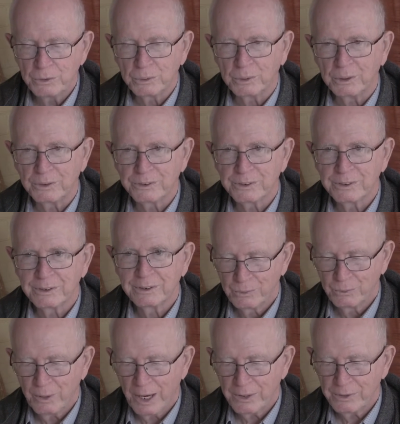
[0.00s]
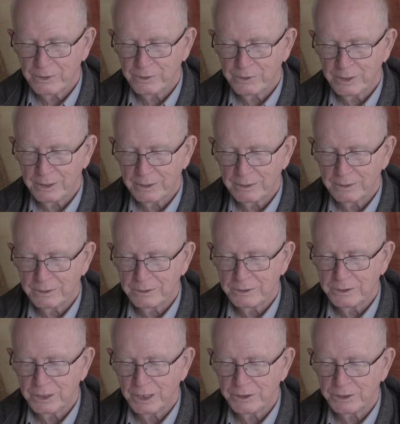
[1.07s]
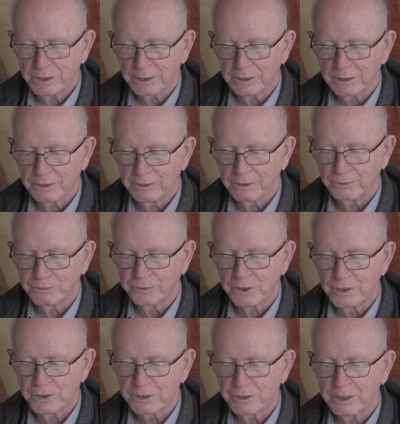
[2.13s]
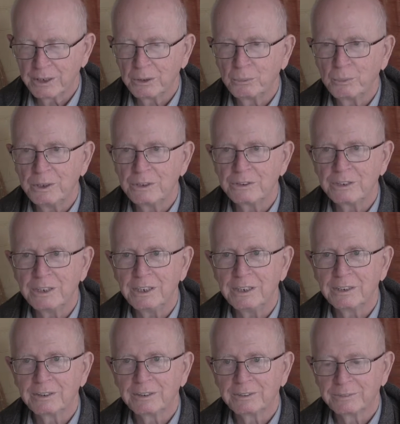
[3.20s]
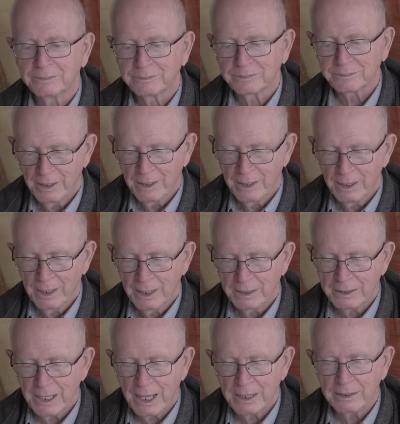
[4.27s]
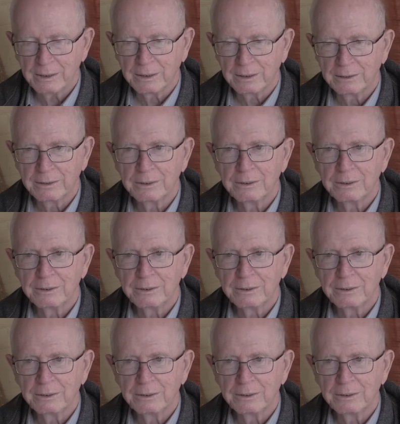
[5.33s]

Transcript: rather than judging the first thing we see. Daniel, star.